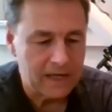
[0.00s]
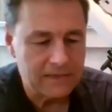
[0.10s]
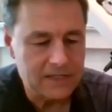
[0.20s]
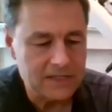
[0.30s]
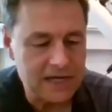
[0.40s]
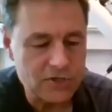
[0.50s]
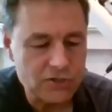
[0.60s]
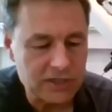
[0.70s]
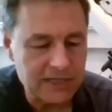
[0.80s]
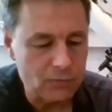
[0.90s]
And this
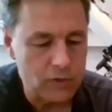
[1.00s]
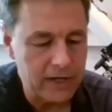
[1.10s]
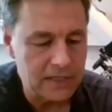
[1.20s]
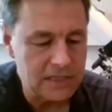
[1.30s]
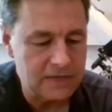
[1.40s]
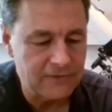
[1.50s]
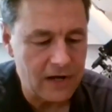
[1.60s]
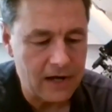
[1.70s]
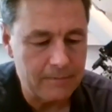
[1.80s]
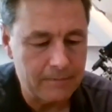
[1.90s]
actually runs
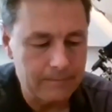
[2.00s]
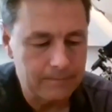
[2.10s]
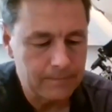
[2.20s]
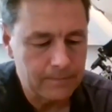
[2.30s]
from